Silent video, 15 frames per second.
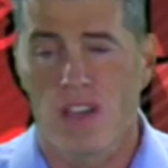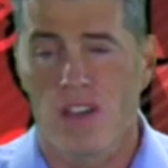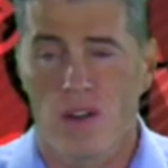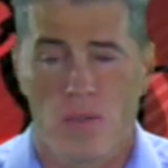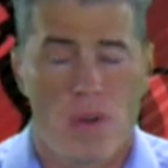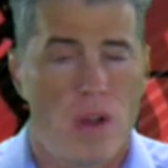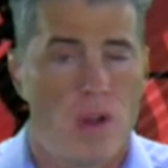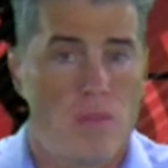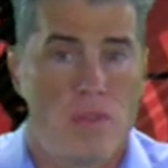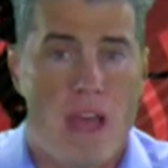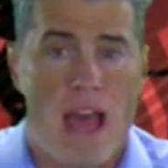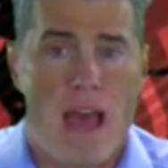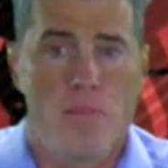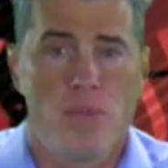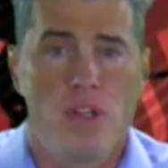Your
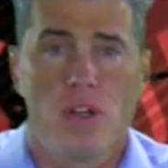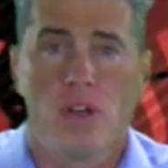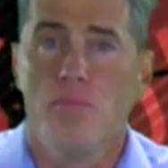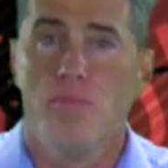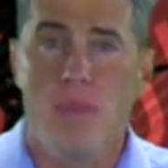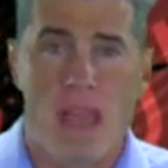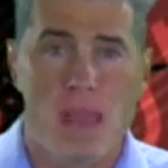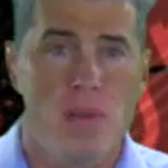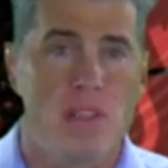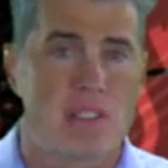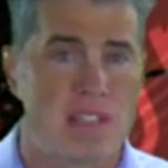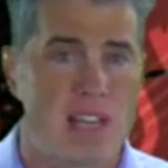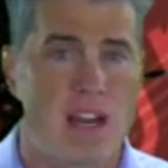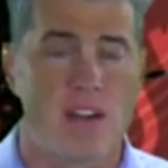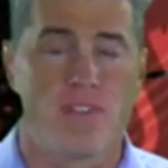lab bill maybe is
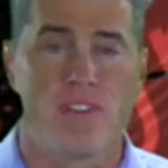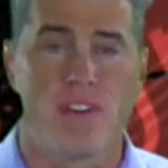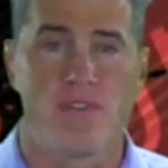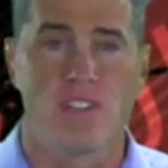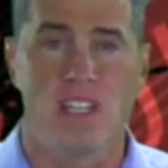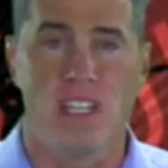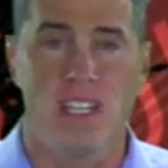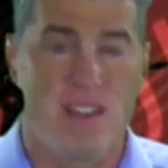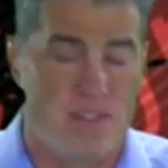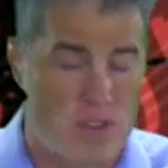10 or 15.